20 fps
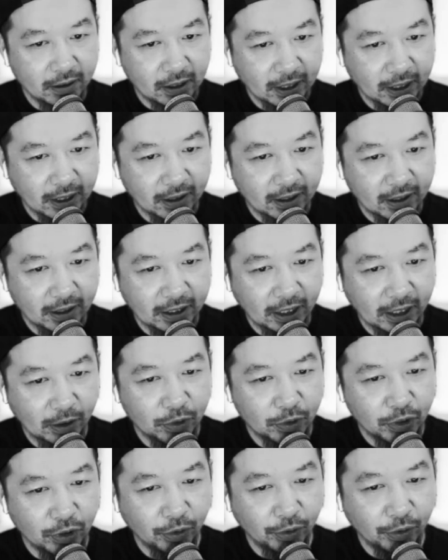like, I think they
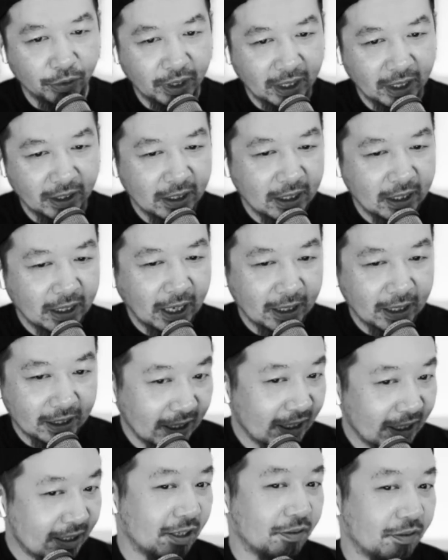would know that at
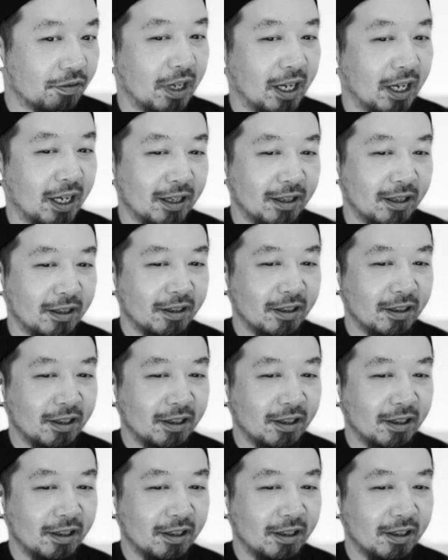least if they